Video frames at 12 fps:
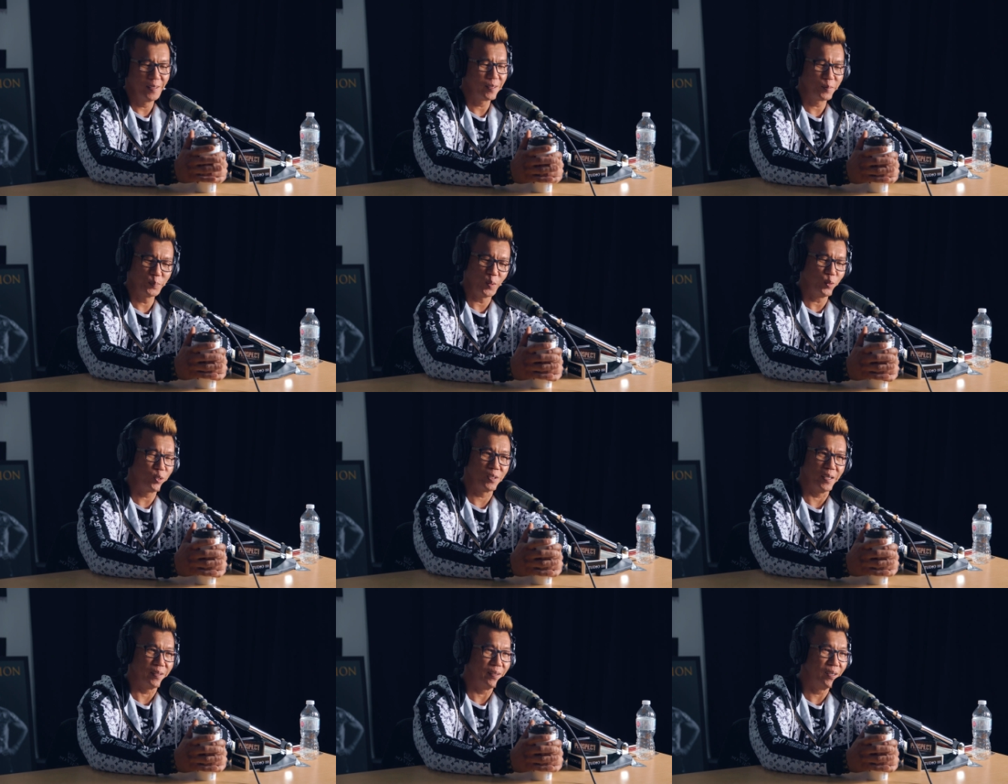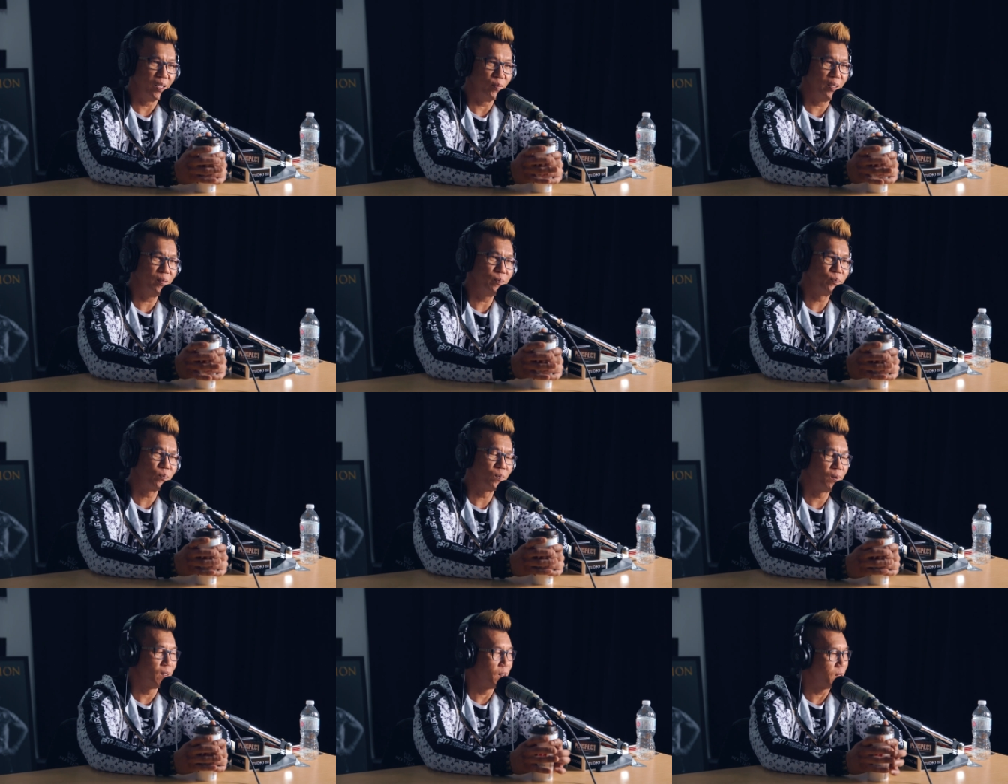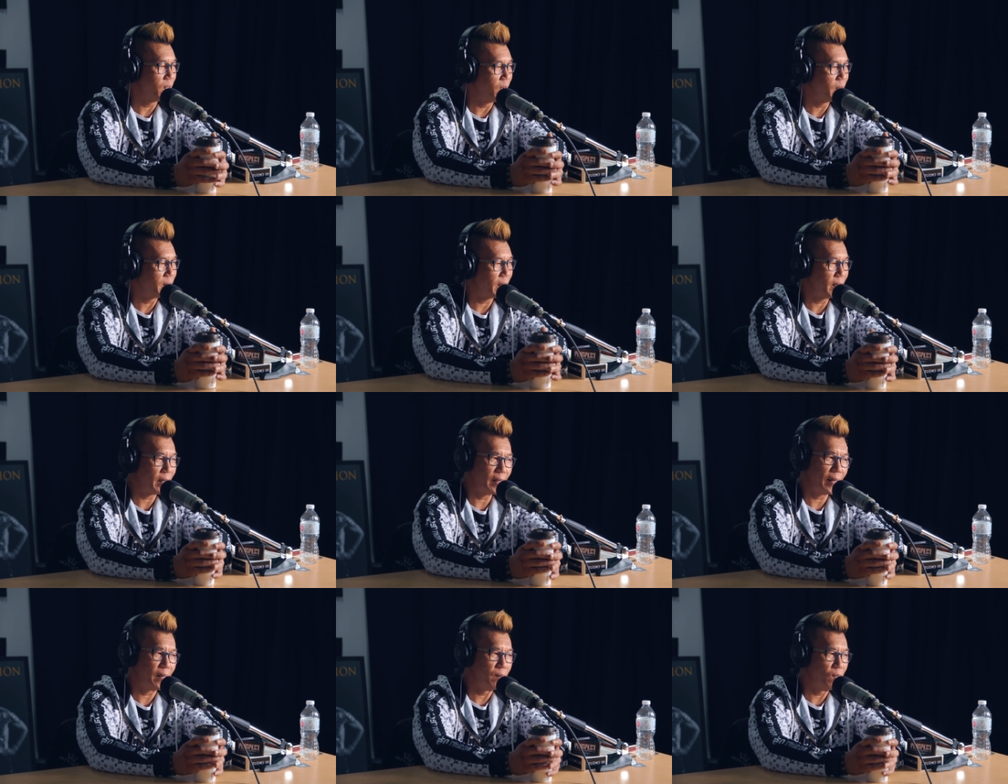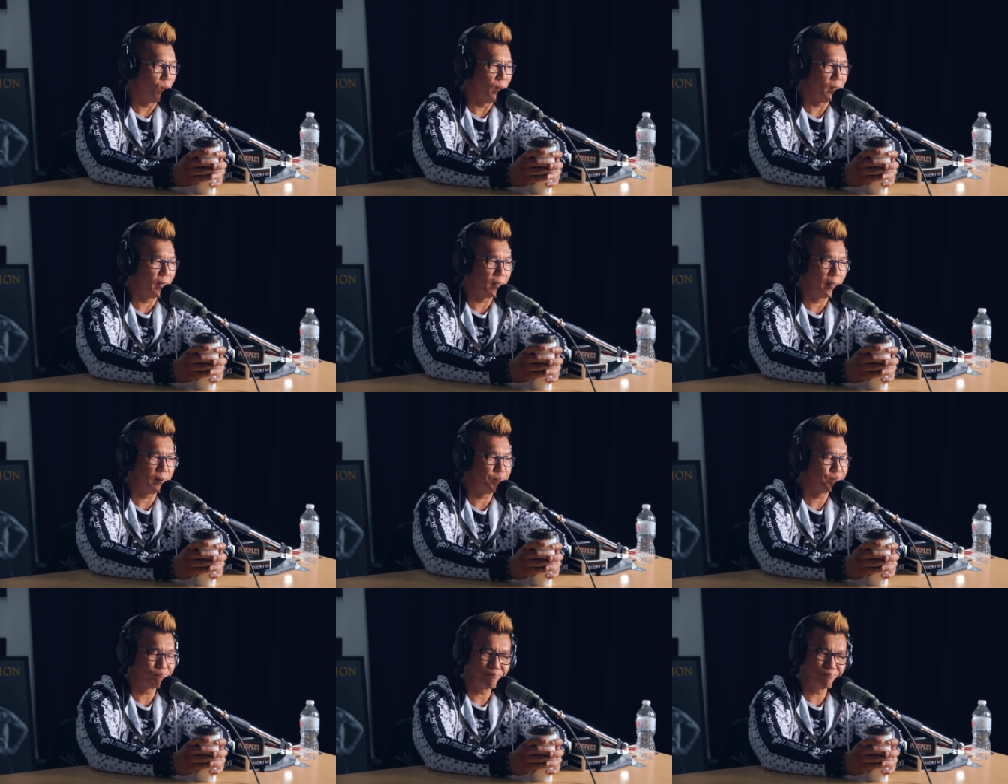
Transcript: It's bullshit. You know what I mean? So I don't know, man. It